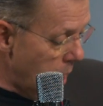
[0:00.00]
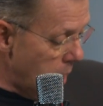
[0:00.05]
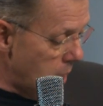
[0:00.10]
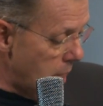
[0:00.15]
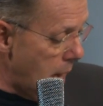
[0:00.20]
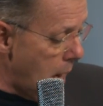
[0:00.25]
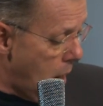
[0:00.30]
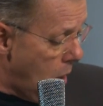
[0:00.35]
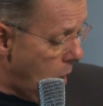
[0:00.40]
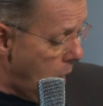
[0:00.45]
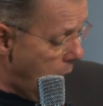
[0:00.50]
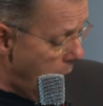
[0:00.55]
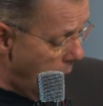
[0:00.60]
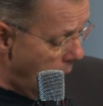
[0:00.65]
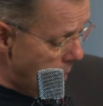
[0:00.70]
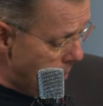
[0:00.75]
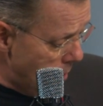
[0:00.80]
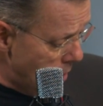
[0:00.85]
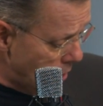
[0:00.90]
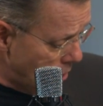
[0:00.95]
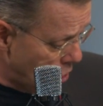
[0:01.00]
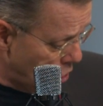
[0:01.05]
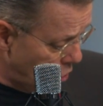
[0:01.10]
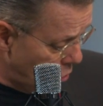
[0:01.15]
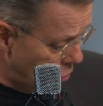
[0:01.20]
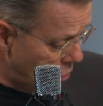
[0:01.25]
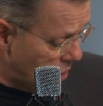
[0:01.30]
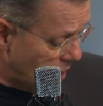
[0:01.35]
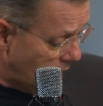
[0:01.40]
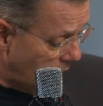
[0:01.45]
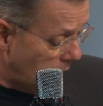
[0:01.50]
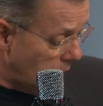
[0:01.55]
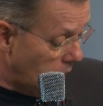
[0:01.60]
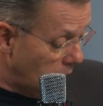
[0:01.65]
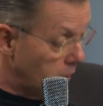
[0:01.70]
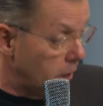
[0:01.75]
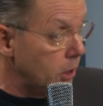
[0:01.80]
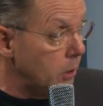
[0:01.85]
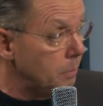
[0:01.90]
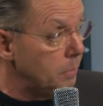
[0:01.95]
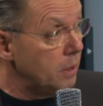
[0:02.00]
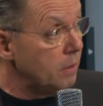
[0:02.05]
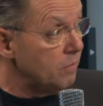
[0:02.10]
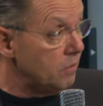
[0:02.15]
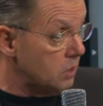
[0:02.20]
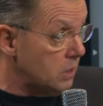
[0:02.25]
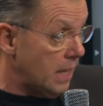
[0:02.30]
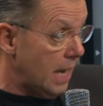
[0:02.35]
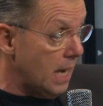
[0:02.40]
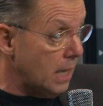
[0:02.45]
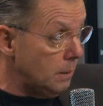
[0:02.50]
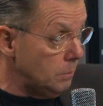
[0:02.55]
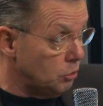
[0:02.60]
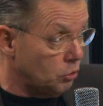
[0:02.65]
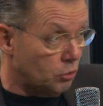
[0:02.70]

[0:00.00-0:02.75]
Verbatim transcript: Now, I've been choosing a little bit of this HECM